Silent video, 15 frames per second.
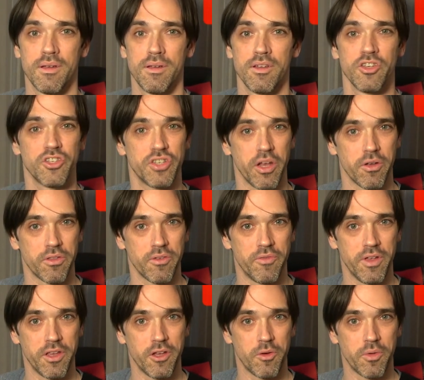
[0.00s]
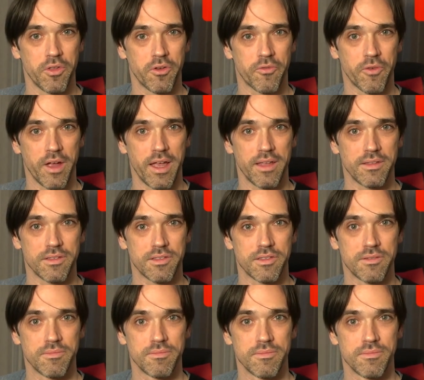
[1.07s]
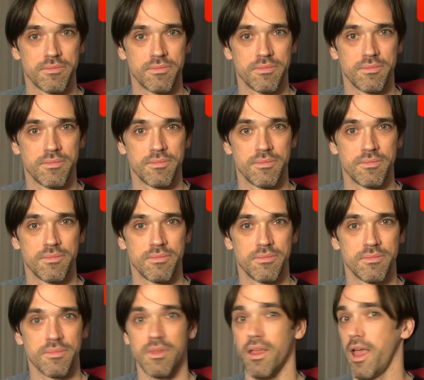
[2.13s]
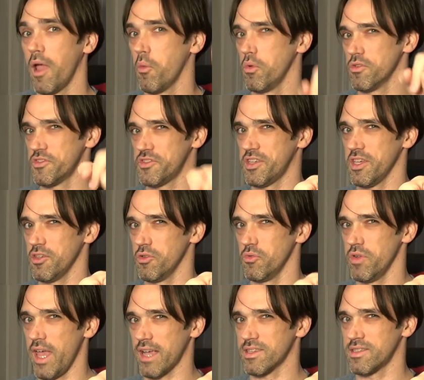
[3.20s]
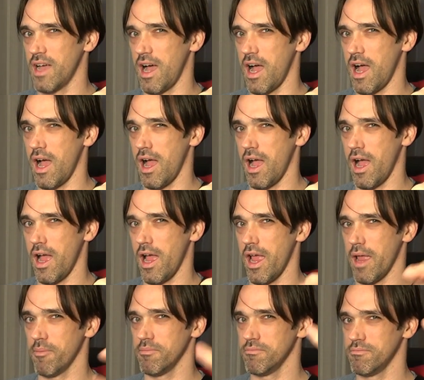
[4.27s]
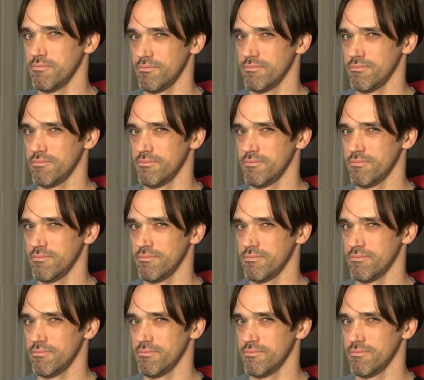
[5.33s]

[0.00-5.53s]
Share the video with your friends, and we'll see you next time.